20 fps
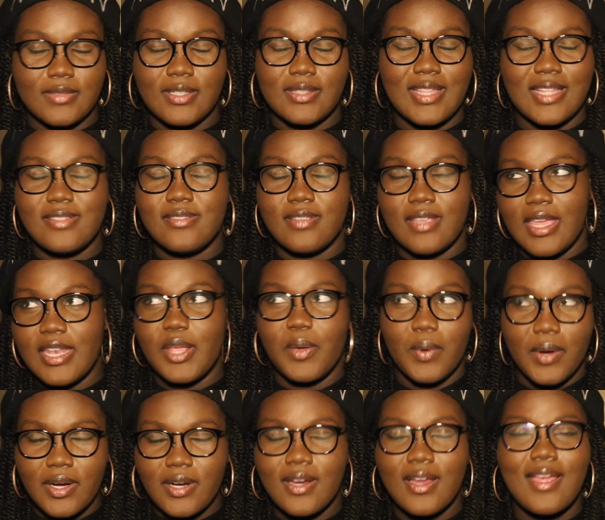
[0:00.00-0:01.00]
that's
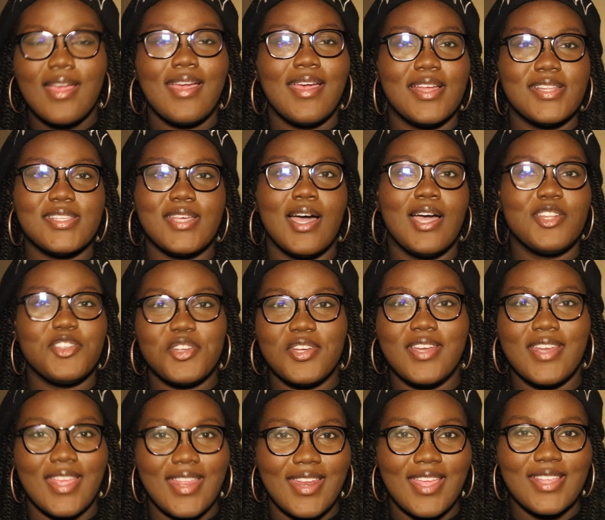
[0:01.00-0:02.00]
anywhere. It's
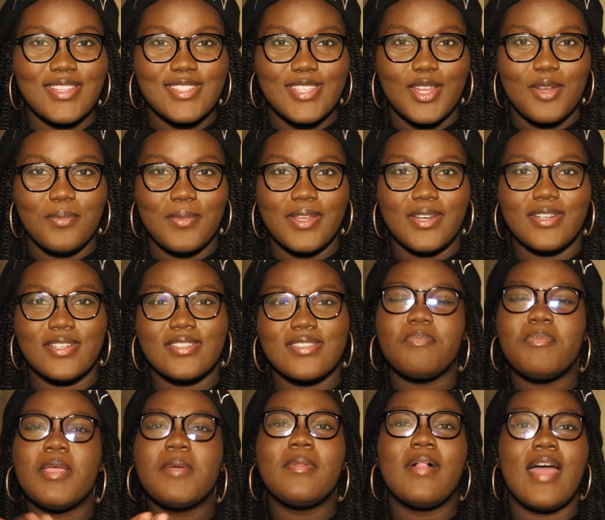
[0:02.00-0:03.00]
188 centimeters.
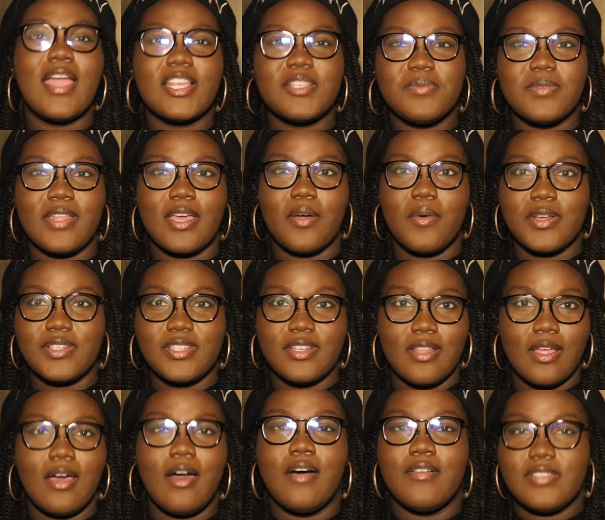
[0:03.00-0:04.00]
And people ask me that question a
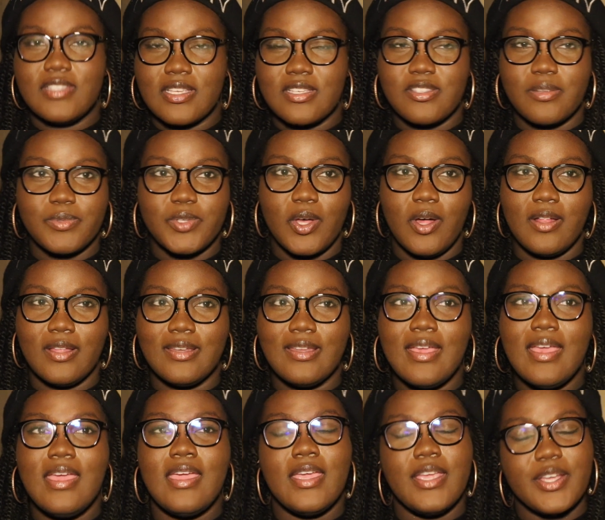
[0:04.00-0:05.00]
lot, obviously, because I'm tall. And
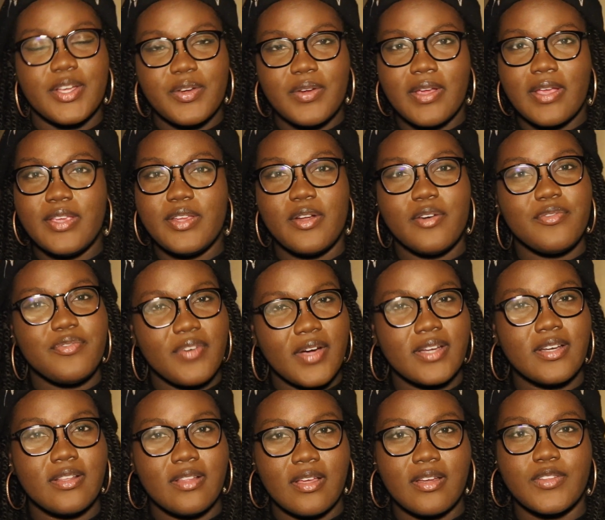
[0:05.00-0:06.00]
in Korea, you don't
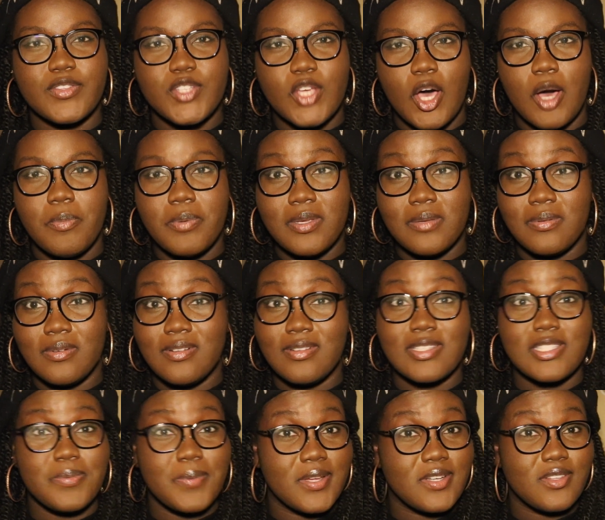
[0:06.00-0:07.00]
find a lot of tall people,
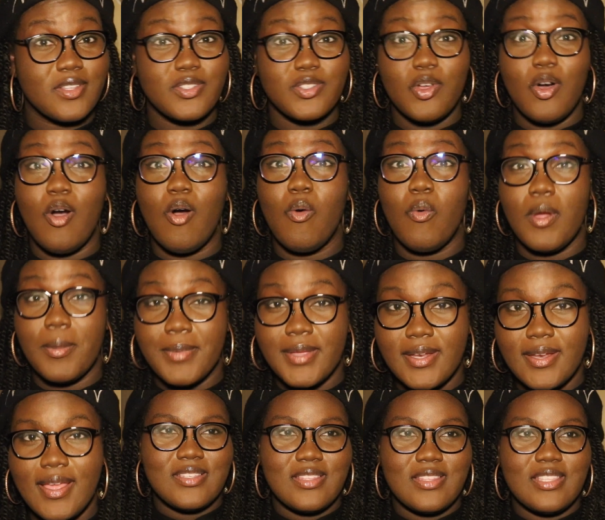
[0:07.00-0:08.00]
especially tall
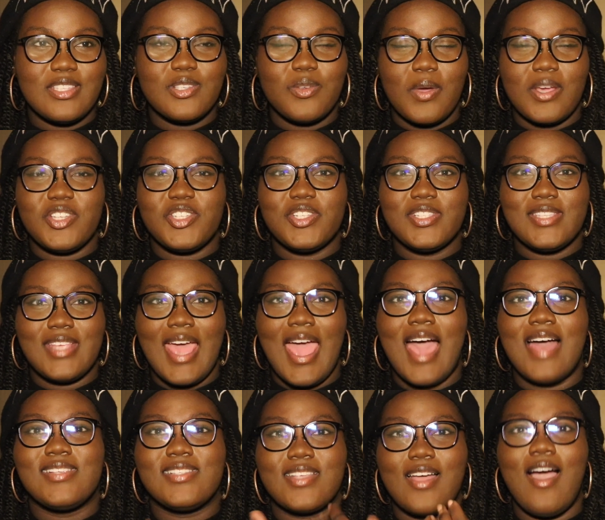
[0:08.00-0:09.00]
women. These questions
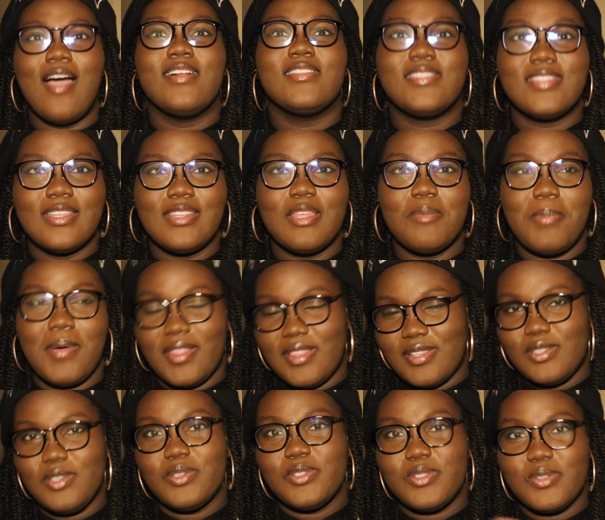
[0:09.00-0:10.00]
asked constantly by
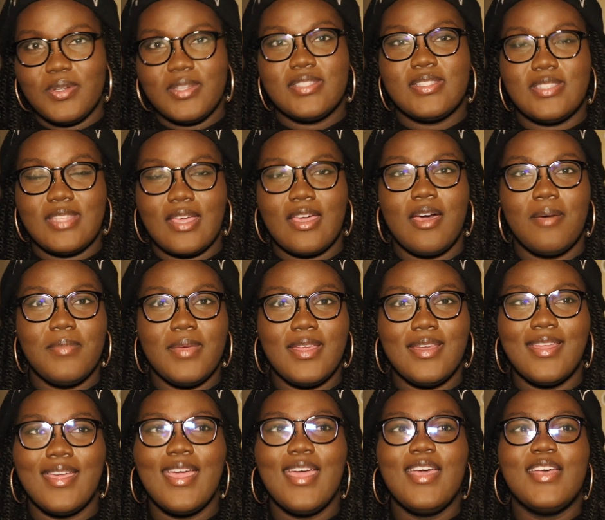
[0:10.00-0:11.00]
the new students that come
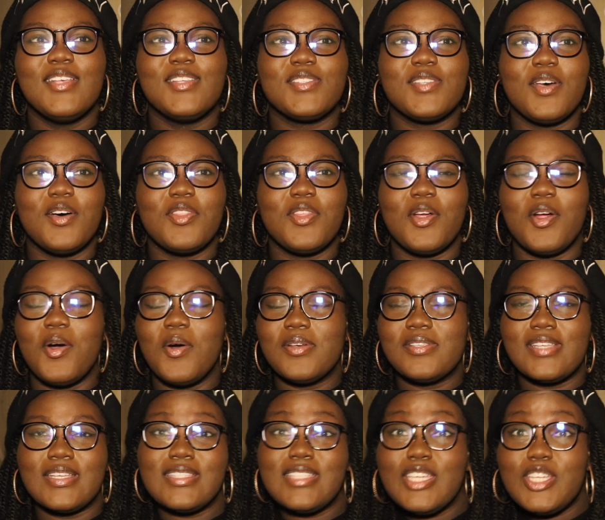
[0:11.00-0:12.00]
in. So they're always
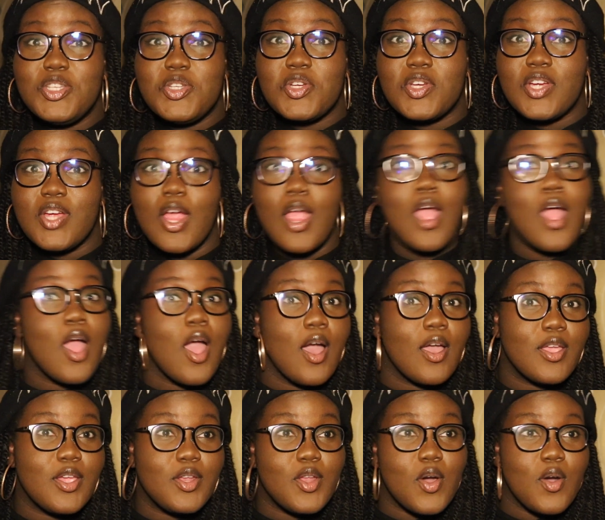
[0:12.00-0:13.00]
like, teacher,
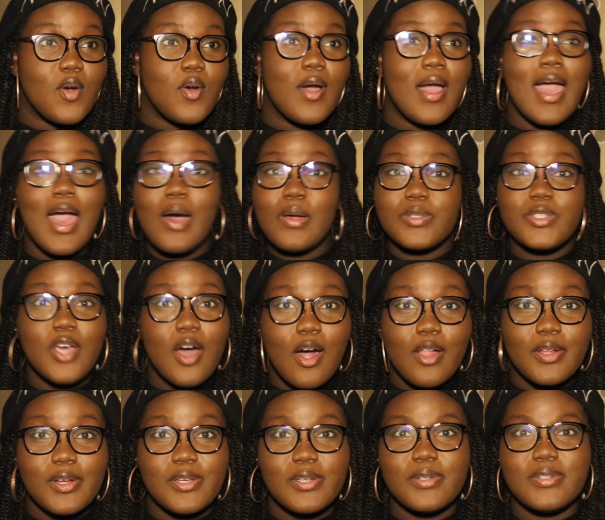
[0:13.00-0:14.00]
you know, how
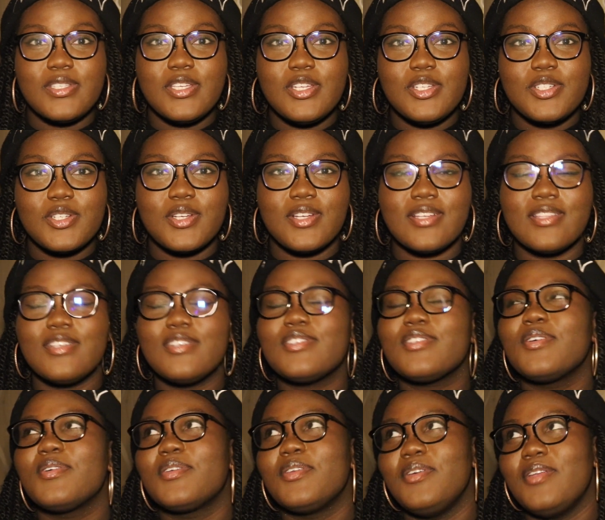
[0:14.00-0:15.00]
tall are you? Teacher, they're
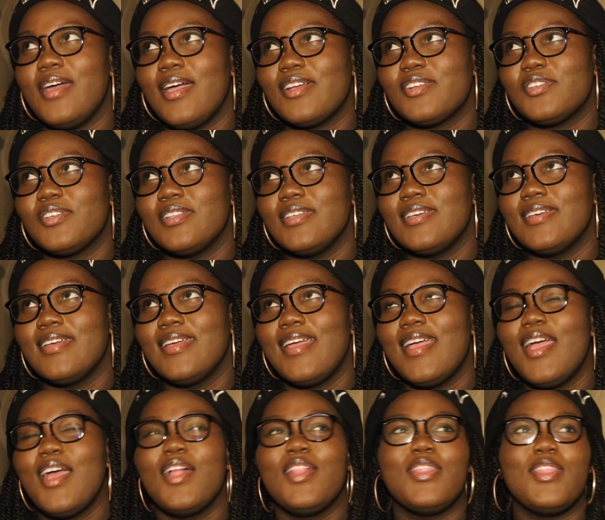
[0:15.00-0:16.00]
so cute actually.
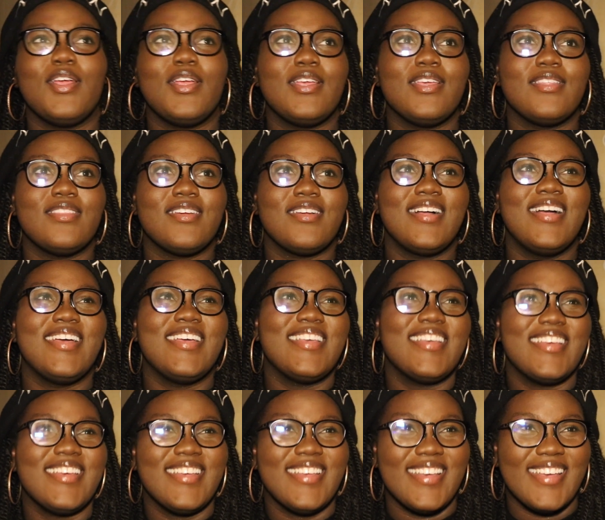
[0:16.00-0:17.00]
They're
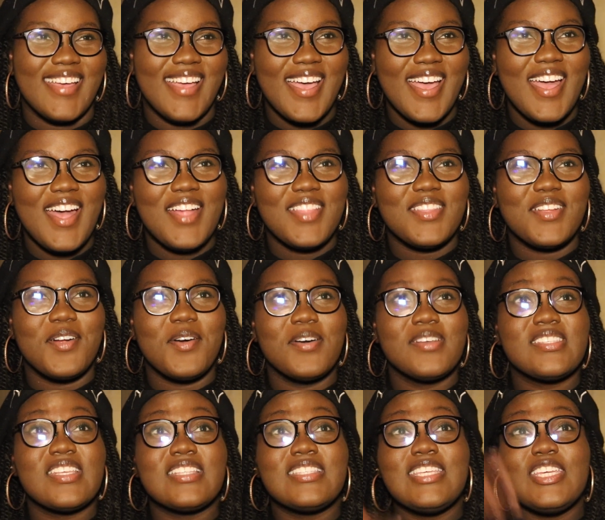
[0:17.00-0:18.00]
they're
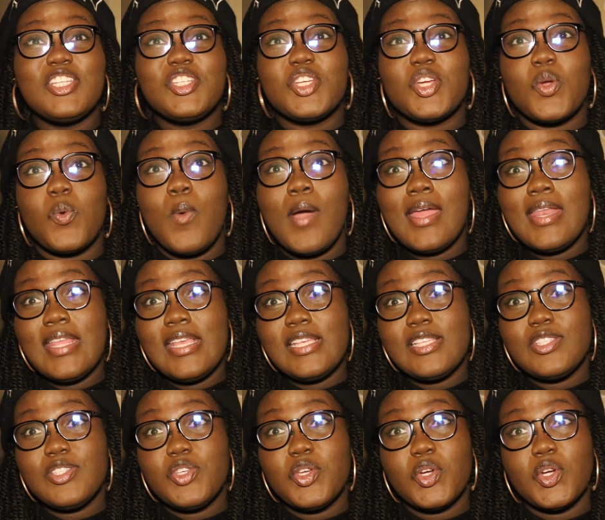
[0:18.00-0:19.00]
always like, teacher, what is